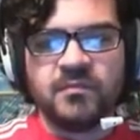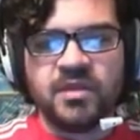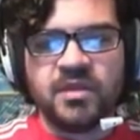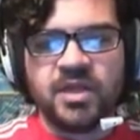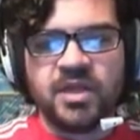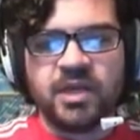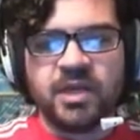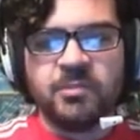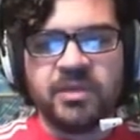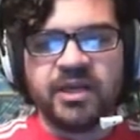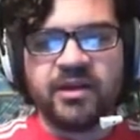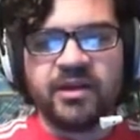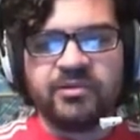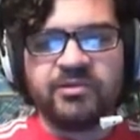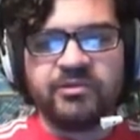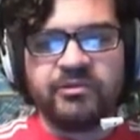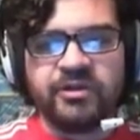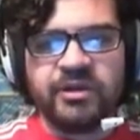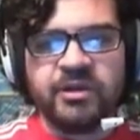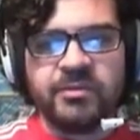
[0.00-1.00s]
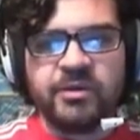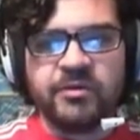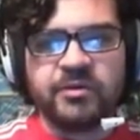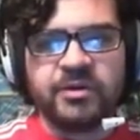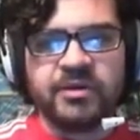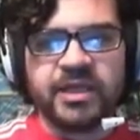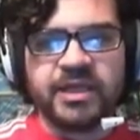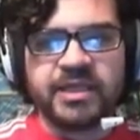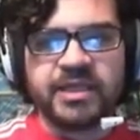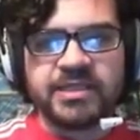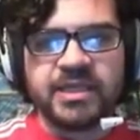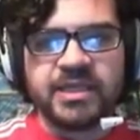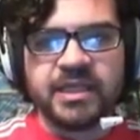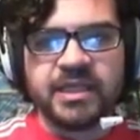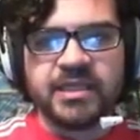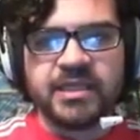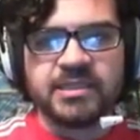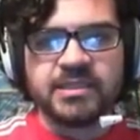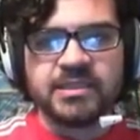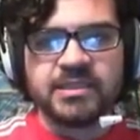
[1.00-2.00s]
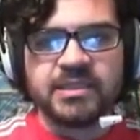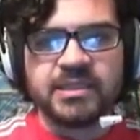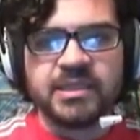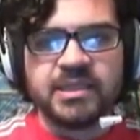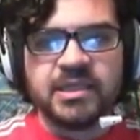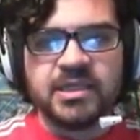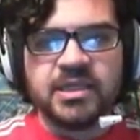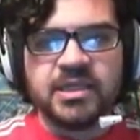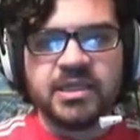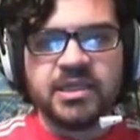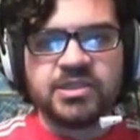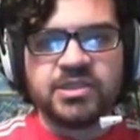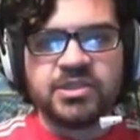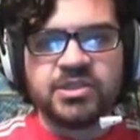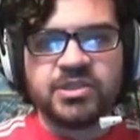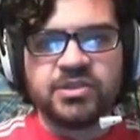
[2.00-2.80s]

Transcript: And we have 3 Pokegears in hand to